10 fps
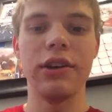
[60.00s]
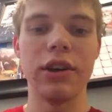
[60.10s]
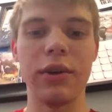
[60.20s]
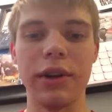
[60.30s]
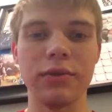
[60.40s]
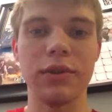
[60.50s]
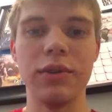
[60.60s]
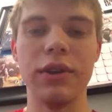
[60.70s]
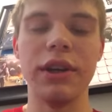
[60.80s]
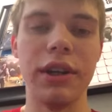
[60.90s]
you go, here's what
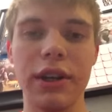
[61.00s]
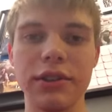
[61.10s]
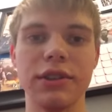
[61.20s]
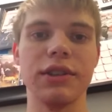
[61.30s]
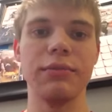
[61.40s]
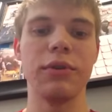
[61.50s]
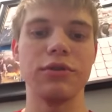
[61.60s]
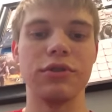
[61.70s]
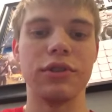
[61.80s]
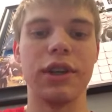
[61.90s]
you need, here's this
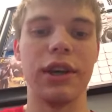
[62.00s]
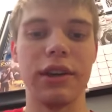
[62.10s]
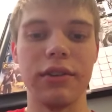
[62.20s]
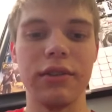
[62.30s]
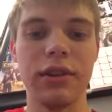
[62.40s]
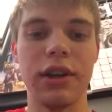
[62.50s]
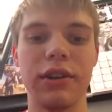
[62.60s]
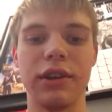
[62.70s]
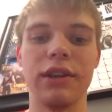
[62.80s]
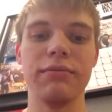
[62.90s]
emotional thing
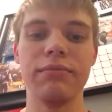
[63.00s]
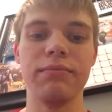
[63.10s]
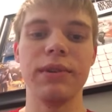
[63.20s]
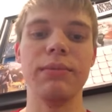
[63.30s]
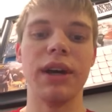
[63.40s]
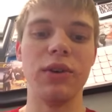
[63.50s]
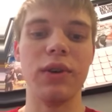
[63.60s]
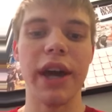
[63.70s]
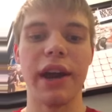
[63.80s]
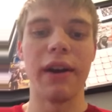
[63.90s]
here to make you
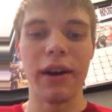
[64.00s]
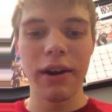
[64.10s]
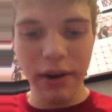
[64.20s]
care.